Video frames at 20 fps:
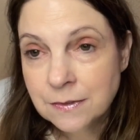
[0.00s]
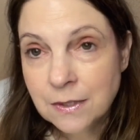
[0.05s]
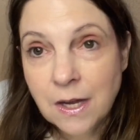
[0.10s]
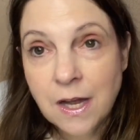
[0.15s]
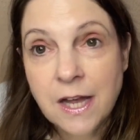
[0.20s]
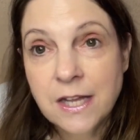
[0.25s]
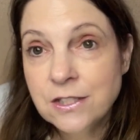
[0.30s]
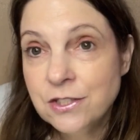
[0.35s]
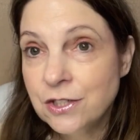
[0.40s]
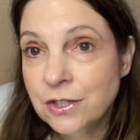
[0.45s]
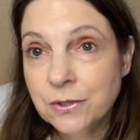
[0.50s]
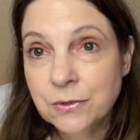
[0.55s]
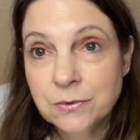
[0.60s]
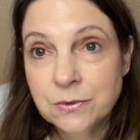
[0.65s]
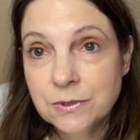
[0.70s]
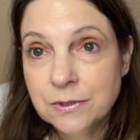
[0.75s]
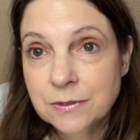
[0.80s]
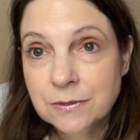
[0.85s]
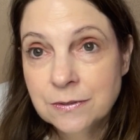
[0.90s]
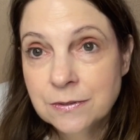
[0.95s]
I
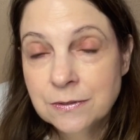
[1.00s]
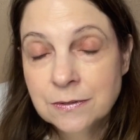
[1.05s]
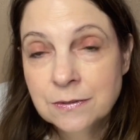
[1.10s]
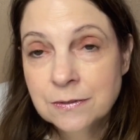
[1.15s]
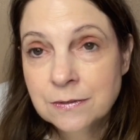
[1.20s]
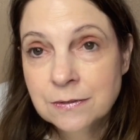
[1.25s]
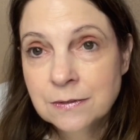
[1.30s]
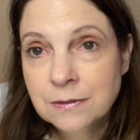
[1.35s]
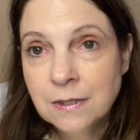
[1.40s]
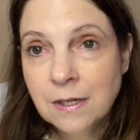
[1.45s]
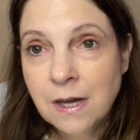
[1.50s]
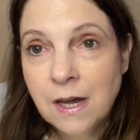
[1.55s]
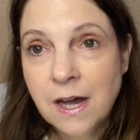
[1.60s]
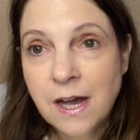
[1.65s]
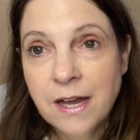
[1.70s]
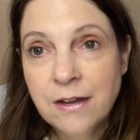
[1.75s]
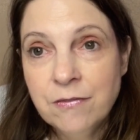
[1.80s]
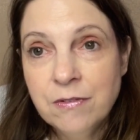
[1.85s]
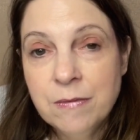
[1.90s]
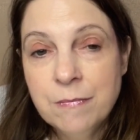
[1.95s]
don't.
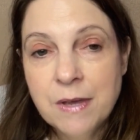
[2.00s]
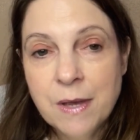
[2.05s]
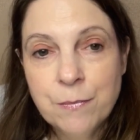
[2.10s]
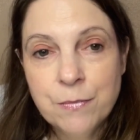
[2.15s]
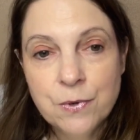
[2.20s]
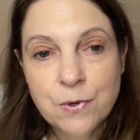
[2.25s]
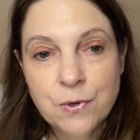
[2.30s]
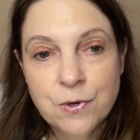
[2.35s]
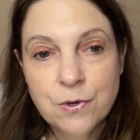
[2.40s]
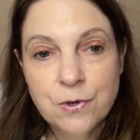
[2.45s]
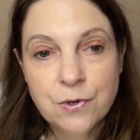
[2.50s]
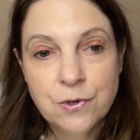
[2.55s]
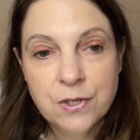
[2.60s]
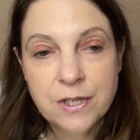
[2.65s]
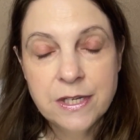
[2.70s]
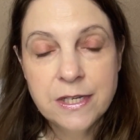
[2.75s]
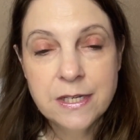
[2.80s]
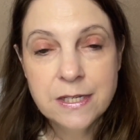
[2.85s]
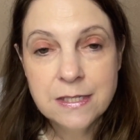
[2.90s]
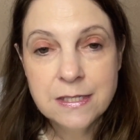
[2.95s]
I remember her
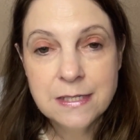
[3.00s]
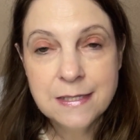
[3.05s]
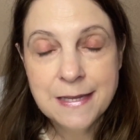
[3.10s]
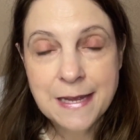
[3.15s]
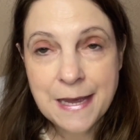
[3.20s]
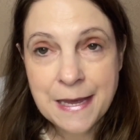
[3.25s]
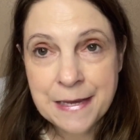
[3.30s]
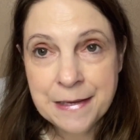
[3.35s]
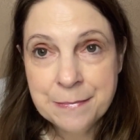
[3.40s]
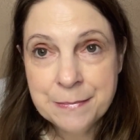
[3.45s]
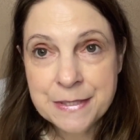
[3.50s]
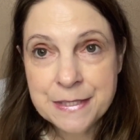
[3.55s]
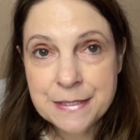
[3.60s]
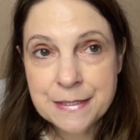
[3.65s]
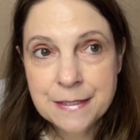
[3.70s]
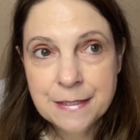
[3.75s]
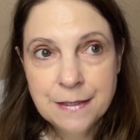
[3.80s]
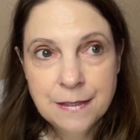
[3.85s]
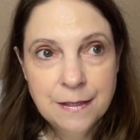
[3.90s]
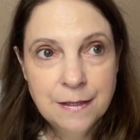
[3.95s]
kids'
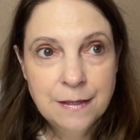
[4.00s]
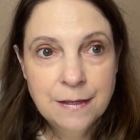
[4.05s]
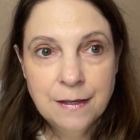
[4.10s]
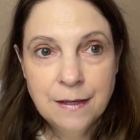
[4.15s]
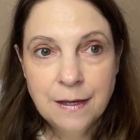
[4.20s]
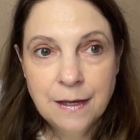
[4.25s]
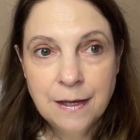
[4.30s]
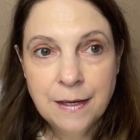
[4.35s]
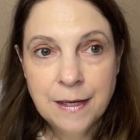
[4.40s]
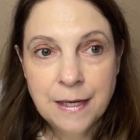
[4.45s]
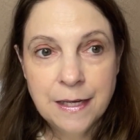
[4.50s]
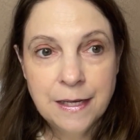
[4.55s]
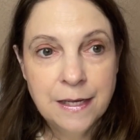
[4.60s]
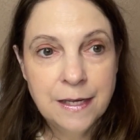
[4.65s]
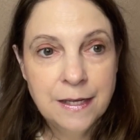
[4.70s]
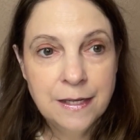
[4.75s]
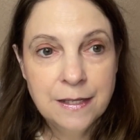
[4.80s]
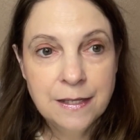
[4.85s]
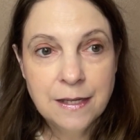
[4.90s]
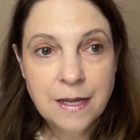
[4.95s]
names.
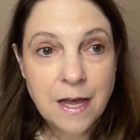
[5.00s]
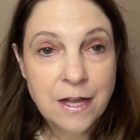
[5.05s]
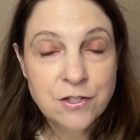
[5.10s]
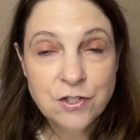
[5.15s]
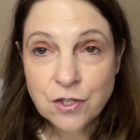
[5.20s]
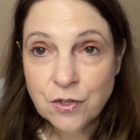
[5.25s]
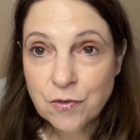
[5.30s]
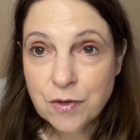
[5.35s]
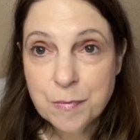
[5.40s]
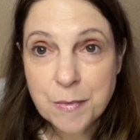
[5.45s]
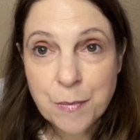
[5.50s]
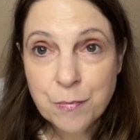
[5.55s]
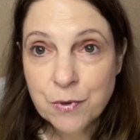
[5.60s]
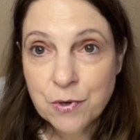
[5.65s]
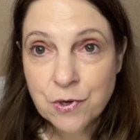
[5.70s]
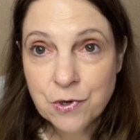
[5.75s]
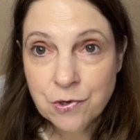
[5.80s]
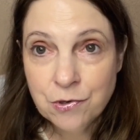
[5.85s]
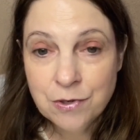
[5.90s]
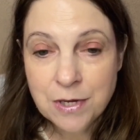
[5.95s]
I don't remember
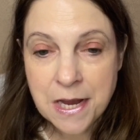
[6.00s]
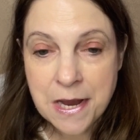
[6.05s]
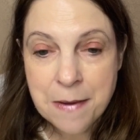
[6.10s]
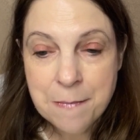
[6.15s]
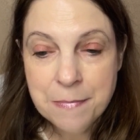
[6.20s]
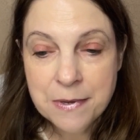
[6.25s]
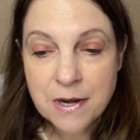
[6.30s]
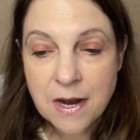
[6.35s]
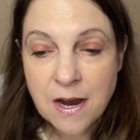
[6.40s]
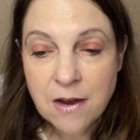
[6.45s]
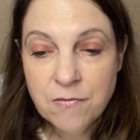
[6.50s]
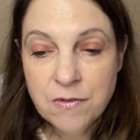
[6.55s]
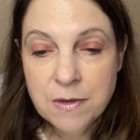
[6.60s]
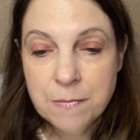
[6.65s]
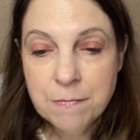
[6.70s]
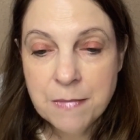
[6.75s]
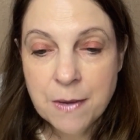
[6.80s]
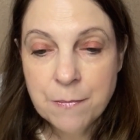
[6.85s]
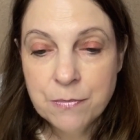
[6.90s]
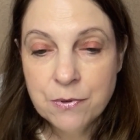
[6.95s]
her name, but I
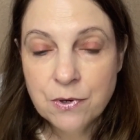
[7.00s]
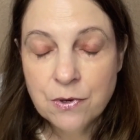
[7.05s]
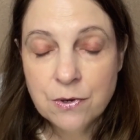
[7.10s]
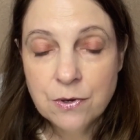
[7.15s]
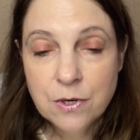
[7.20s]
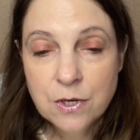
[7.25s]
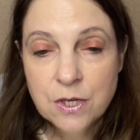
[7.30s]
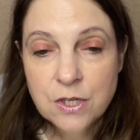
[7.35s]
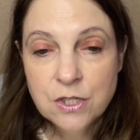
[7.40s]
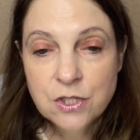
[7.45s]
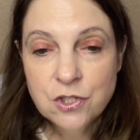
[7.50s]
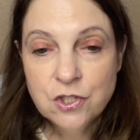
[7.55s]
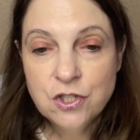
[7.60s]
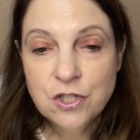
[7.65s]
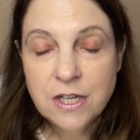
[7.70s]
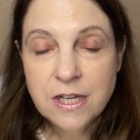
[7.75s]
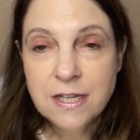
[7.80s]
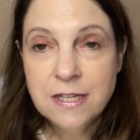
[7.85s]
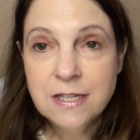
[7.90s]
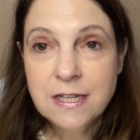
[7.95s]
remember
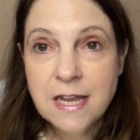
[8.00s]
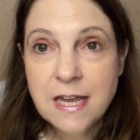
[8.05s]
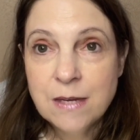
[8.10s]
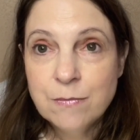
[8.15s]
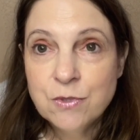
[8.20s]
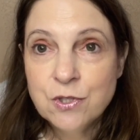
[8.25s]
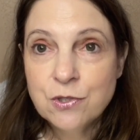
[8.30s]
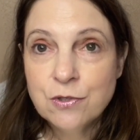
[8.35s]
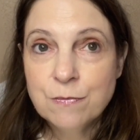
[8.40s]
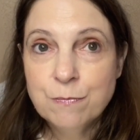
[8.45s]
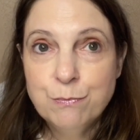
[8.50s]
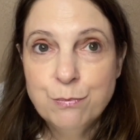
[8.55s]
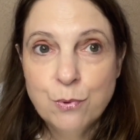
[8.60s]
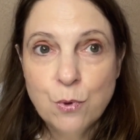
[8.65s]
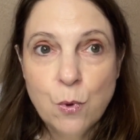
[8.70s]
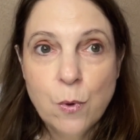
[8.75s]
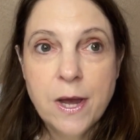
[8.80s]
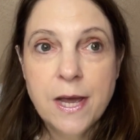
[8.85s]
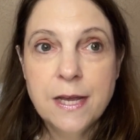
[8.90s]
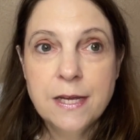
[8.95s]
she had named her
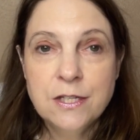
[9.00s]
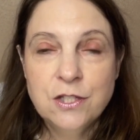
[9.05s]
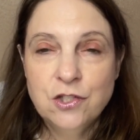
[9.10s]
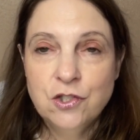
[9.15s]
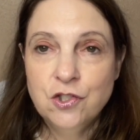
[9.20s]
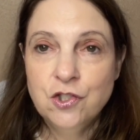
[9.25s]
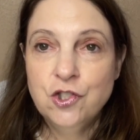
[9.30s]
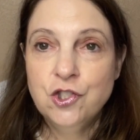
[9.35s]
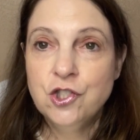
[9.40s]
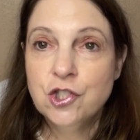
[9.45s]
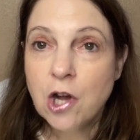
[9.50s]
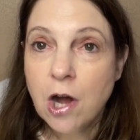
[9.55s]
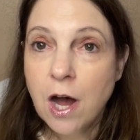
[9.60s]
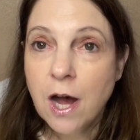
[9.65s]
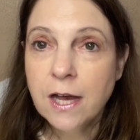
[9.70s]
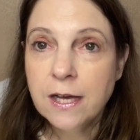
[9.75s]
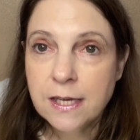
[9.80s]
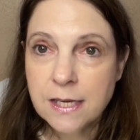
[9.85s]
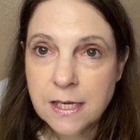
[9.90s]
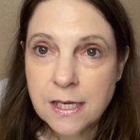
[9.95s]
boys
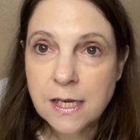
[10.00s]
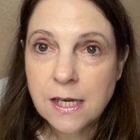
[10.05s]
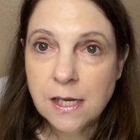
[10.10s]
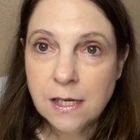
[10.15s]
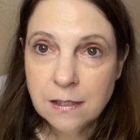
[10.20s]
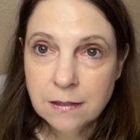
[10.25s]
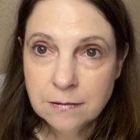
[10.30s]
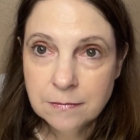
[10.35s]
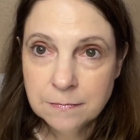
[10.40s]
Jahi